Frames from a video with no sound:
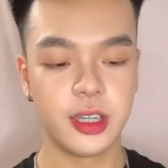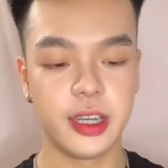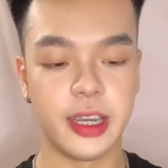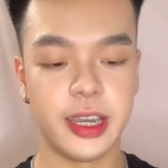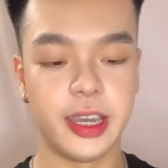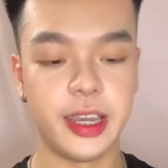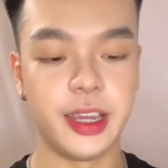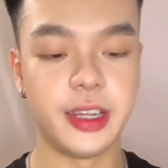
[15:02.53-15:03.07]

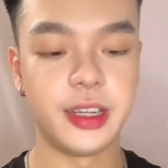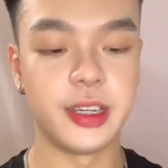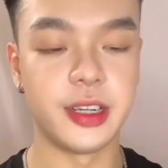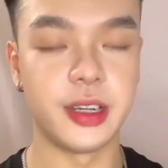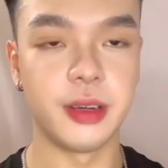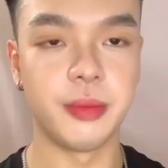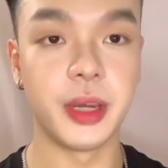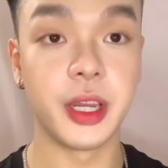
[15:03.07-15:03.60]
and
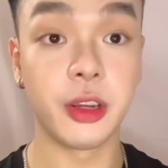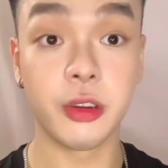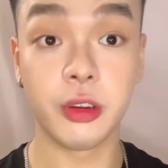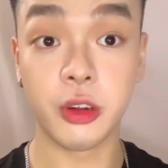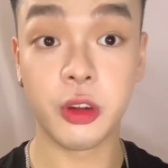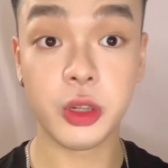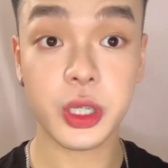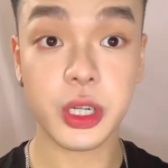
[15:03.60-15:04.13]
but it
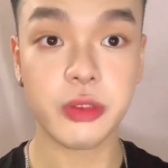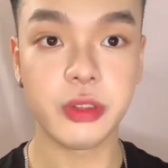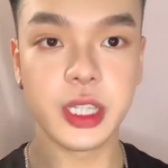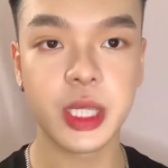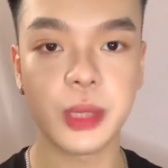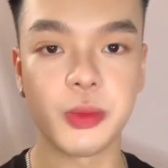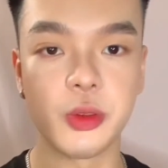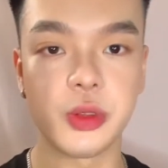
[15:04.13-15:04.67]
goes on really
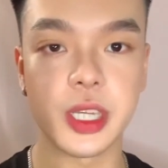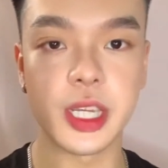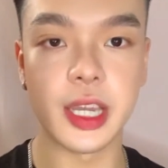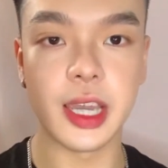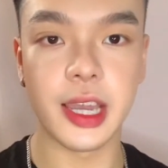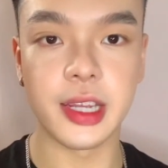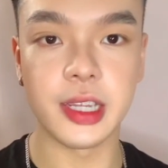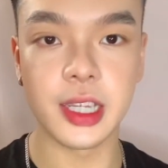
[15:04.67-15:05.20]
smoothly,
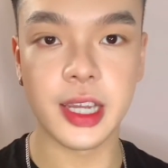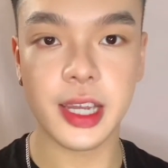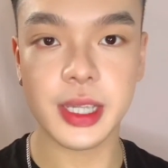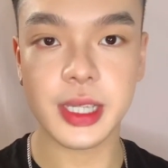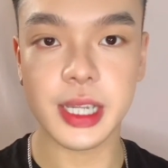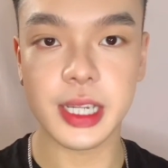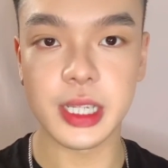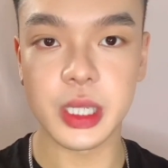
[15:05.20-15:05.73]
and it has
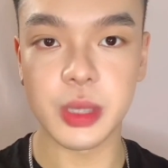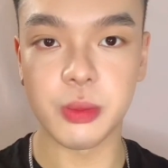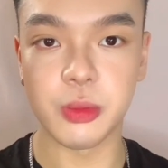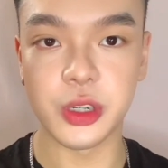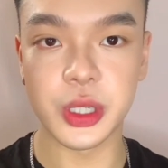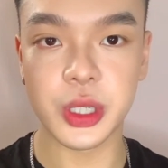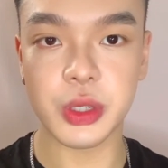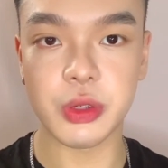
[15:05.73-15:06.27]
like this
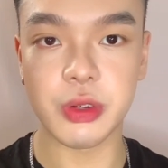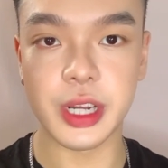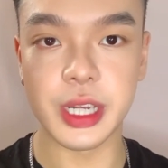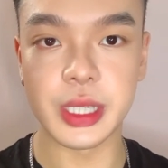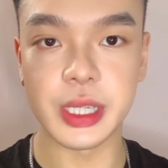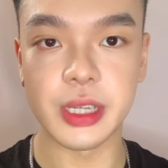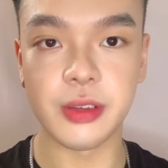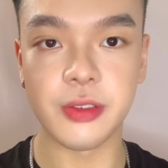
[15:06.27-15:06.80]

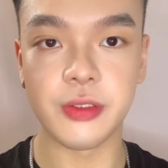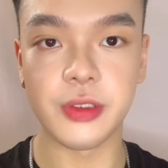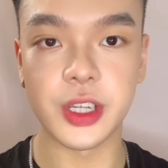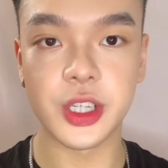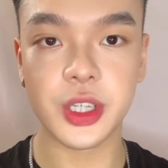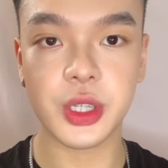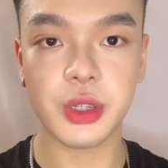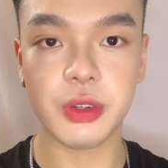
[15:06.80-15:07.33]
moisturizing
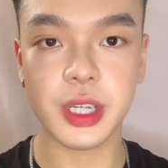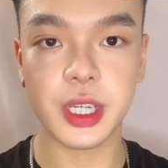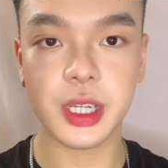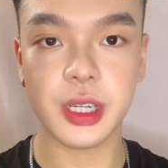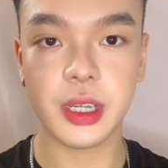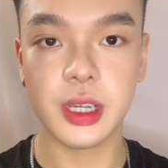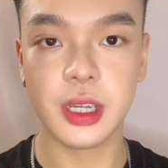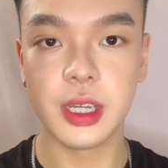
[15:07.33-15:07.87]
finish to it.
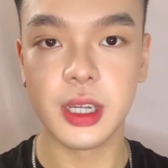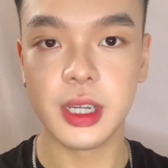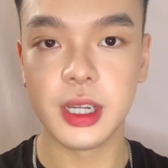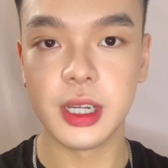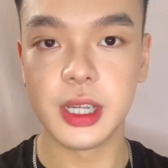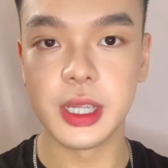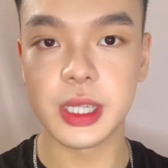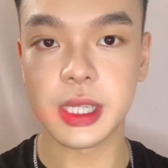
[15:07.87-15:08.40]

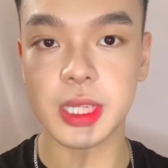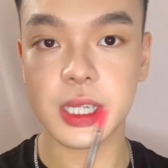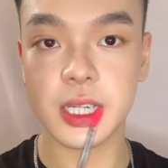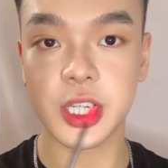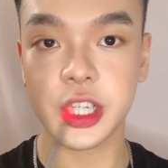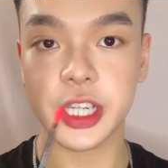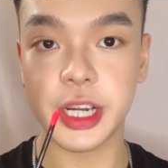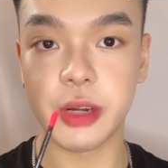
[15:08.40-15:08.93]
This is in the
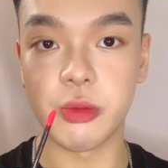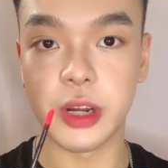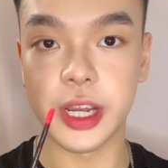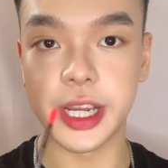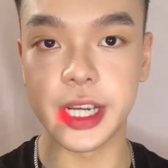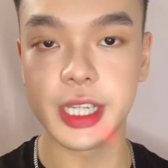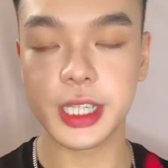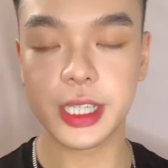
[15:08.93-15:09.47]
shade
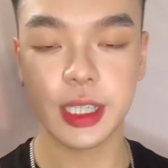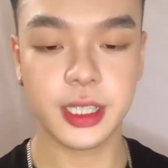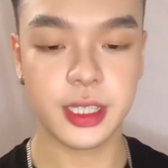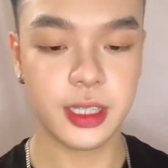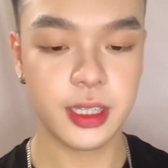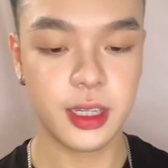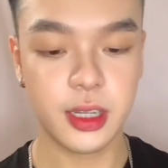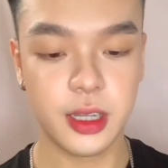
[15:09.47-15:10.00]
Red,
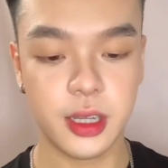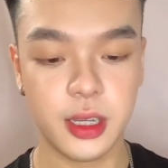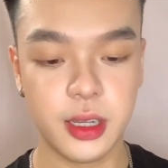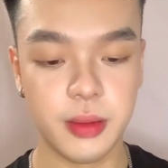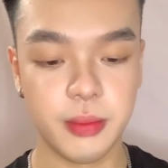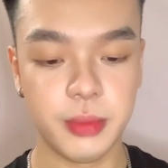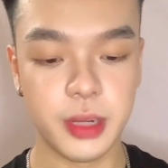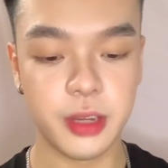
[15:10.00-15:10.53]

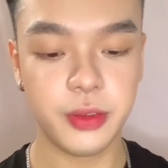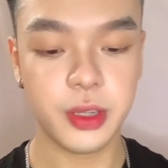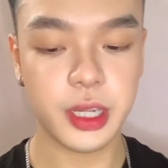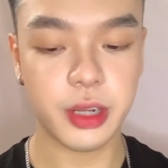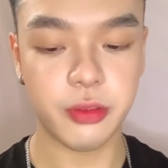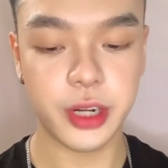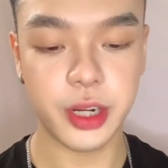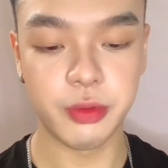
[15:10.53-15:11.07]
but I feel
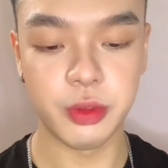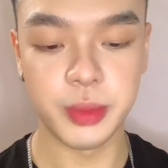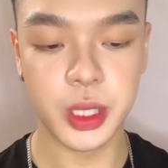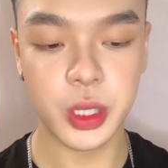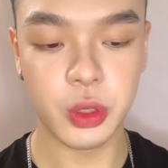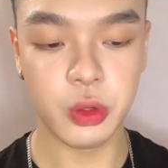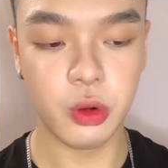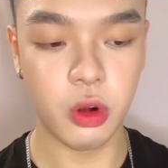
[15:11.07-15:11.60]
like red would be
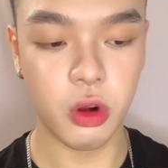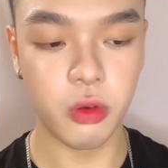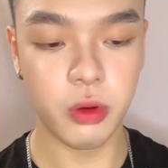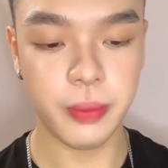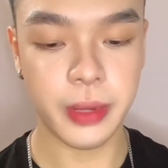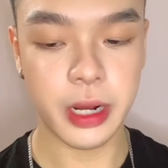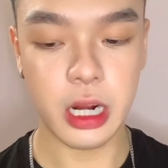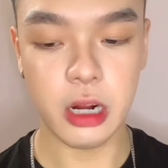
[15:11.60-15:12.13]
too
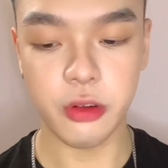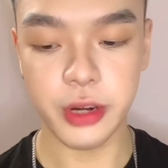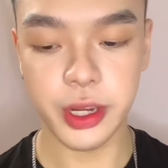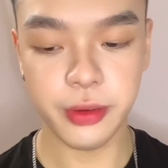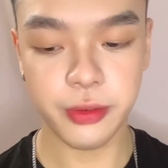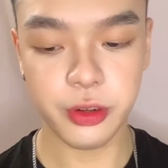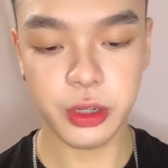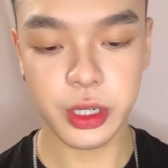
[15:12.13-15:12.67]
overpowering
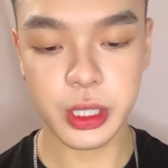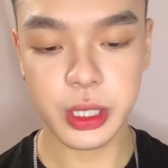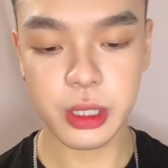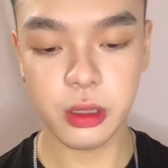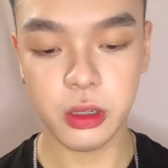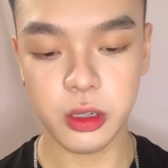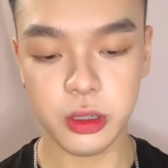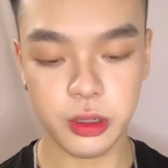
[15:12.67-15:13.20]
for this
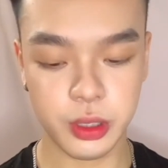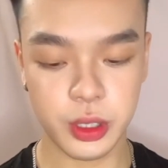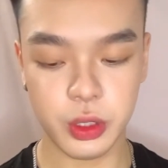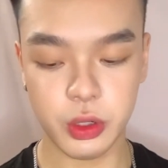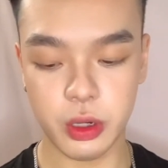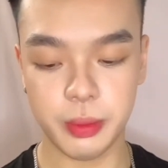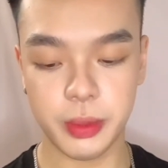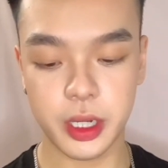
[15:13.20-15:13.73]
look, so
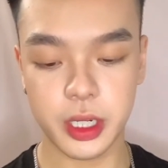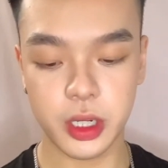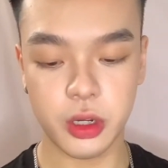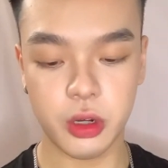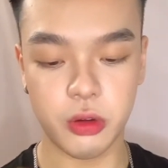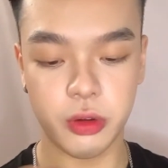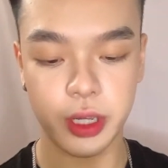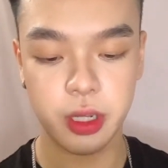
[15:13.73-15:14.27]
I'm gonna
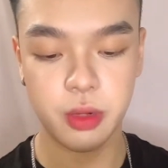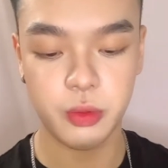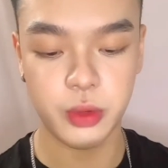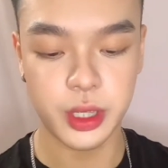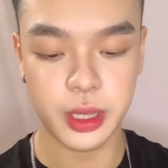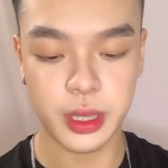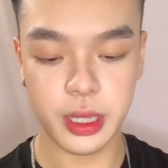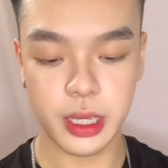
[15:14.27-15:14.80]
go in with
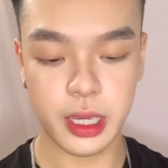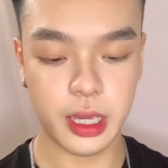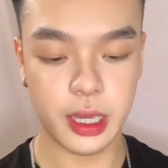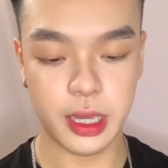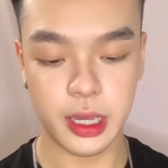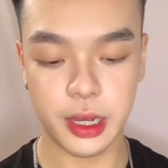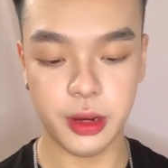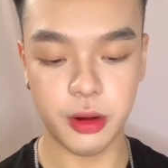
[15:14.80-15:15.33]

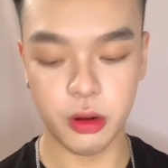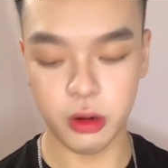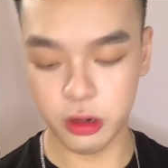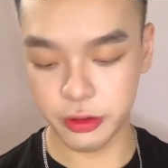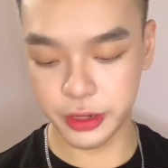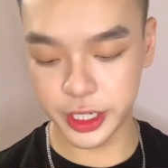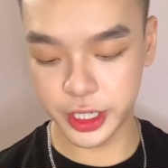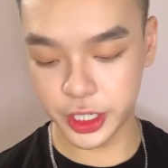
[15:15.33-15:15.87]
an
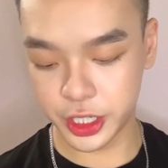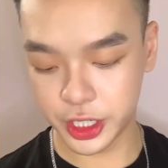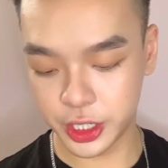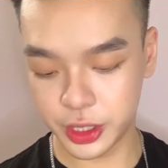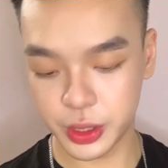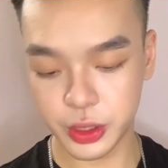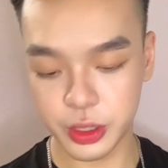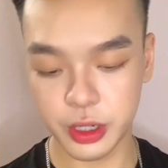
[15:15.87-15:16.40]
orange
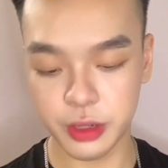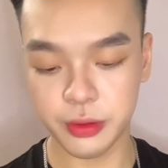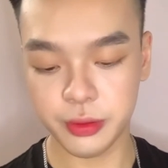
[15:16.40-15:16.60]
sort of